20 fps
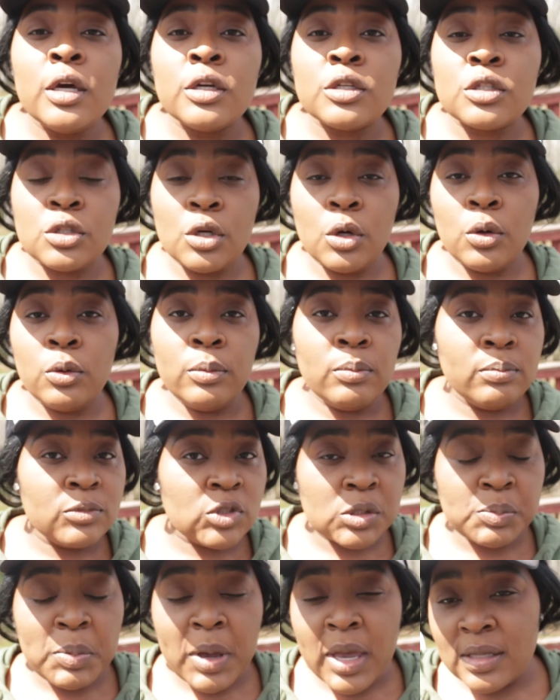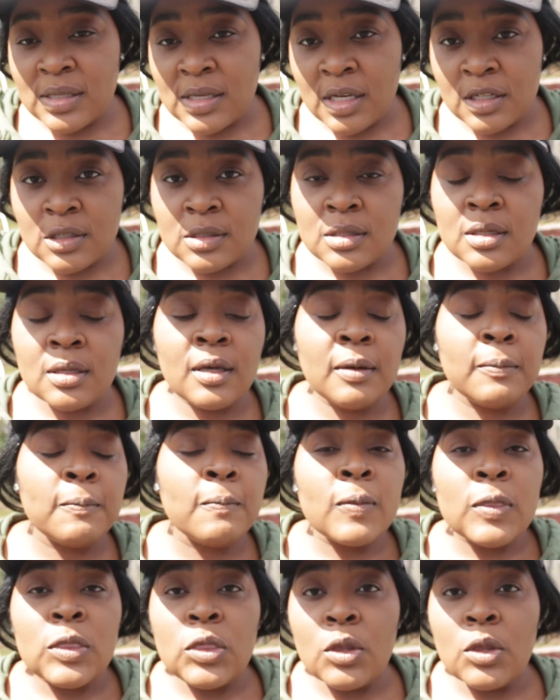So just pay attention to them.